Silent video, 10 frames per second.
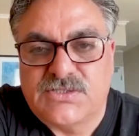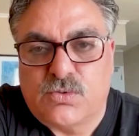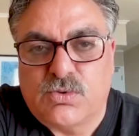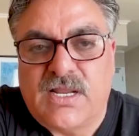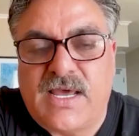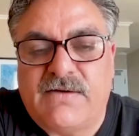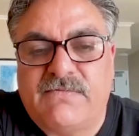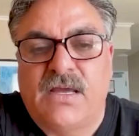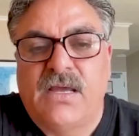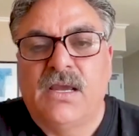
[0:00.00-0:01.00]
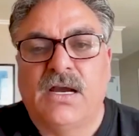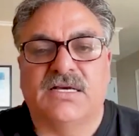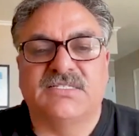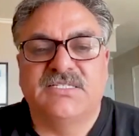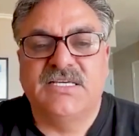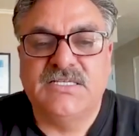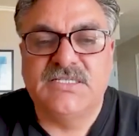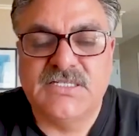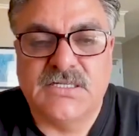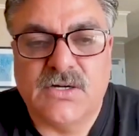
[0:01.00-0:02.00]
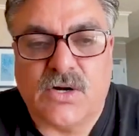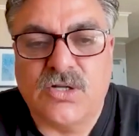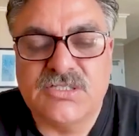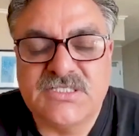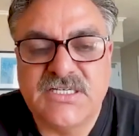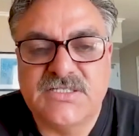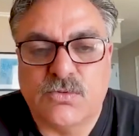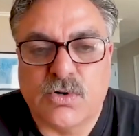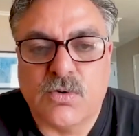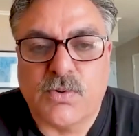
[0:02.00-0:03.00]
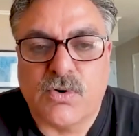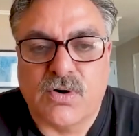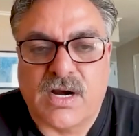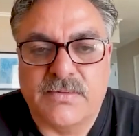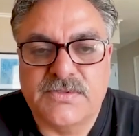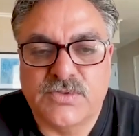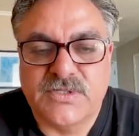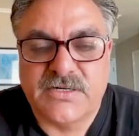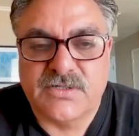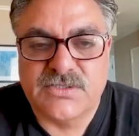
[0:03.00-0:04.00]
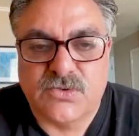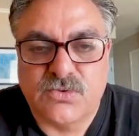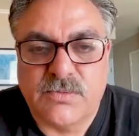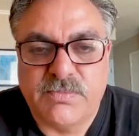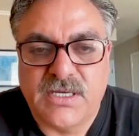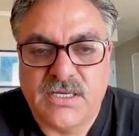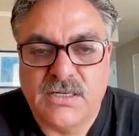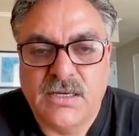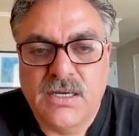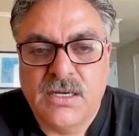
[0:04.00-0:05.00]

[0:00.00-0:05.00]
So we'll have a season, all season work programs, with Arizona being,